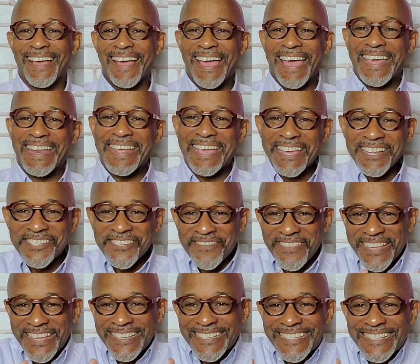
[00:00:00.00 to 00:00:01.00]
And each of
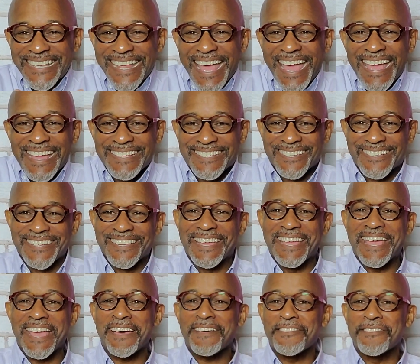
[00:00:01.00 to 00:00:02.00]
these days
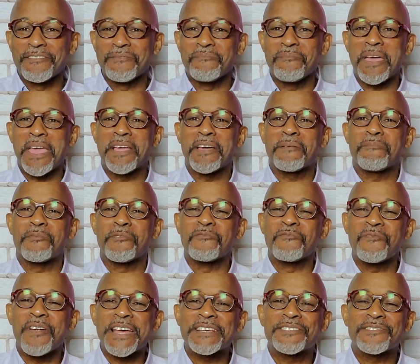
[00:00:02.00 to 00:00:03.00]
together make up a
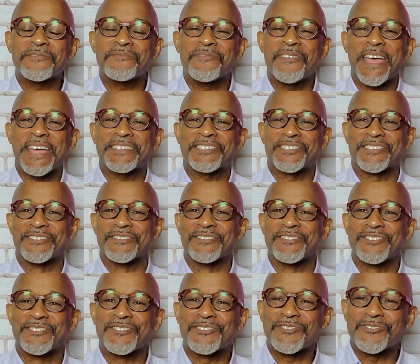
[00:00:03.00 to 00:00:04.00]
resurrection
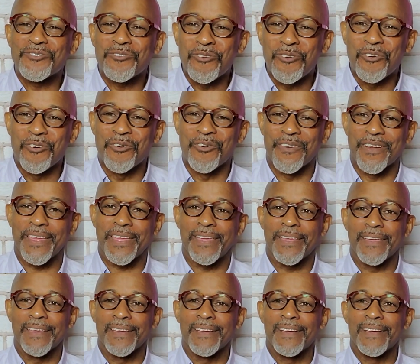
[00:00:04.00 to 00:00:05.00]
story
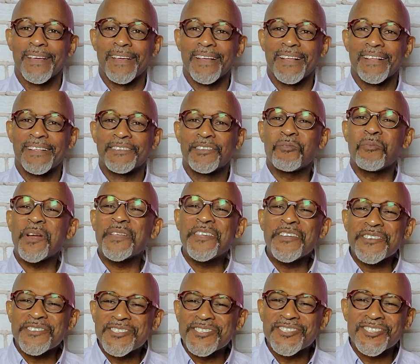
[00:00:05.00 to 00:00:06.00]
where there
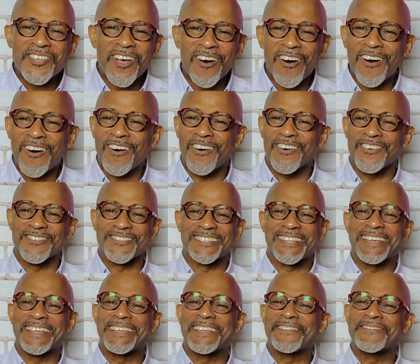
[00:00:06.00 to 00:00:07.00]
are songs
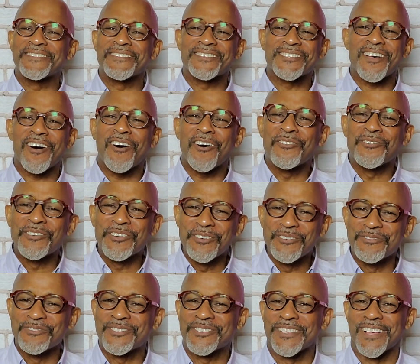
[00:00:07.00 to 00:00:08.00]
that gives us all
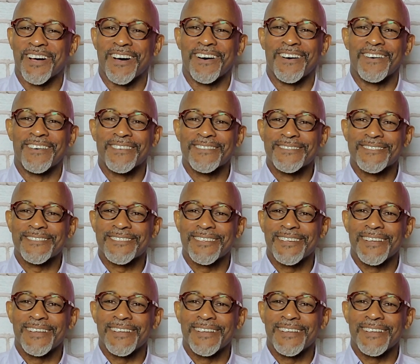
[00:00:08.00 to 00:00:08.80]
new songs.